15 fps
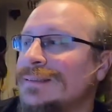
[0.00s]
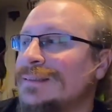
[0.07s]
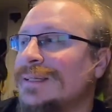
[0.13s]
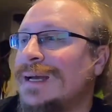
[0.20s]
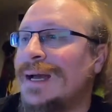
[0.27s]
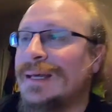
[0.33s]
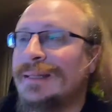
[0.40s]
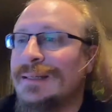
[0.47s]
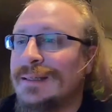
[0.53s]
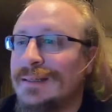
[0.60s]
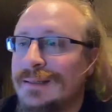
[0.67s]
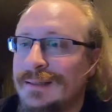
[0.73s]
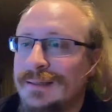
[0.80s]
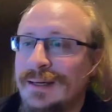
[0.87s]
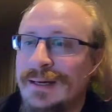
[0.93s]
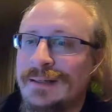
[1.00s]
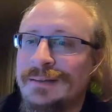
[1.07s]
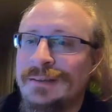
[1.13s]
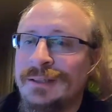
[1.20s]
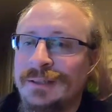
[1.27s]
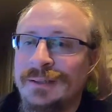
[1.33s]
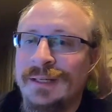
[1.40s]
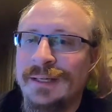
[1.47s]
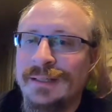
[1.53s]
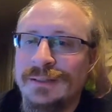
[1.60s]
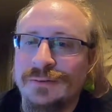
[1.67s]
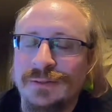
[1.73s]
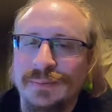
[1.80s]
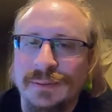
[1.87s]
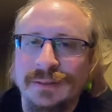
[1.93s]
Out of 2 days,
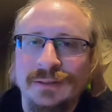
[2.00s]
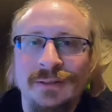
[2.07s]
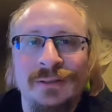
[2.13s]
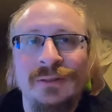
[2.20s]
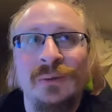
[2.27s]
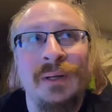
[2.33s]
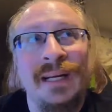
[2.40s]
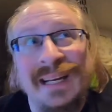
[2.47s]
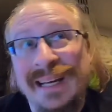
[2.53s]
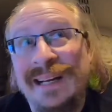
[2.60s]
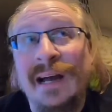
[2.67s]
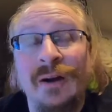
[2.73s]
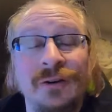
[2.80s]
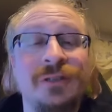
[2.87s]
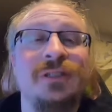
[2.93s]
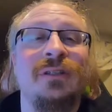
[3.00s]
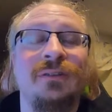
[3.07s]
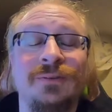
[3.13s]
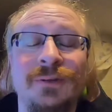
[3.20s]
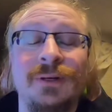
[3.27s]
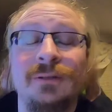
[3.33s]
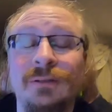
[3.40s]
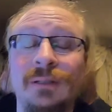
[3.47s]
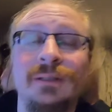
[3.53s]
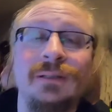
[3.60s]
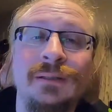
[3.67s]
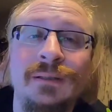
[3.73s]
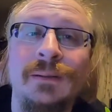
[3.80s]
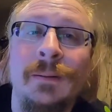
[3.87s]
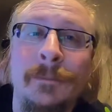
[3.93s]
we spent 28 hours on the road.
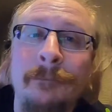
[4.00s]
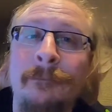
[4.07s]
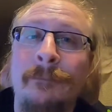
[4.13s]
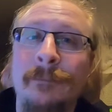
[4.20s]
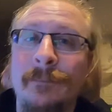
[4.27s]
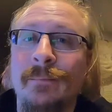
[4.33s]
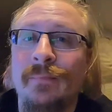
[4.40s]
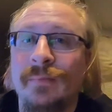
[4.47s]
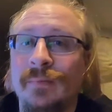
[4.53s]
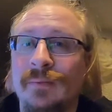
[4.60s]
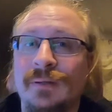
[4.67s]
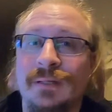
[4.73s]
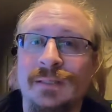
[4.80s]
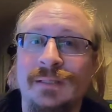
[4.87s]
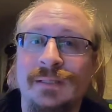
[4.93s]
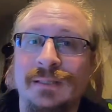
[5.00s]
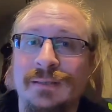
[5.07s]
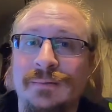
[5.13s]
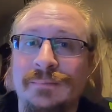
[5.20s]
It's